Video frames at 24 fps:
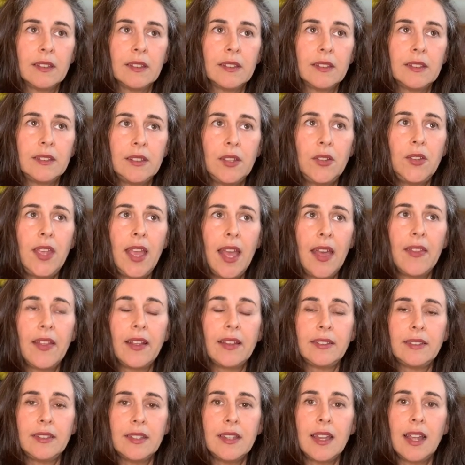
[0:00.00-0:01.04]
so yeah,
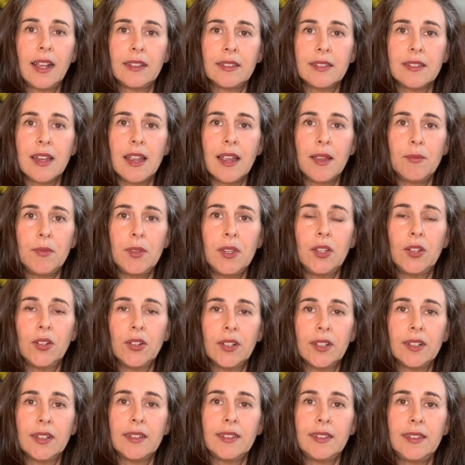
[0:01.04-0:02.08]
that's the next time that you're
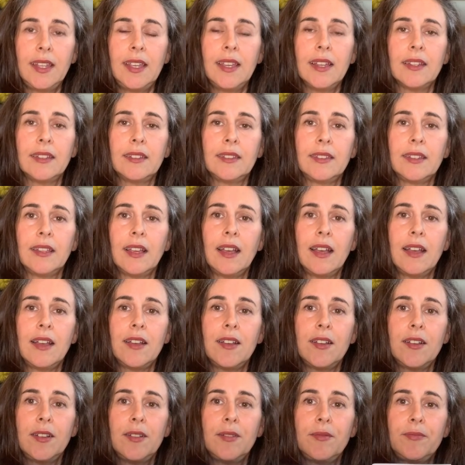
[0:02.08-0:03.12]
going to see us.
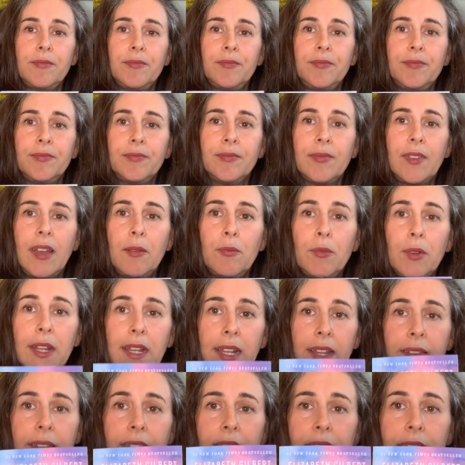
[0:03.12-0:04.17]
Um, I'm
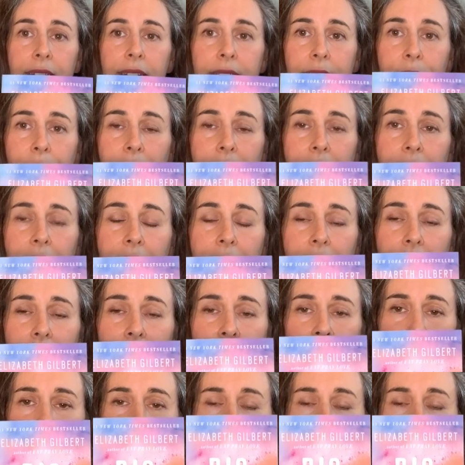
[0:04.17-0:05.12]
reading this right now.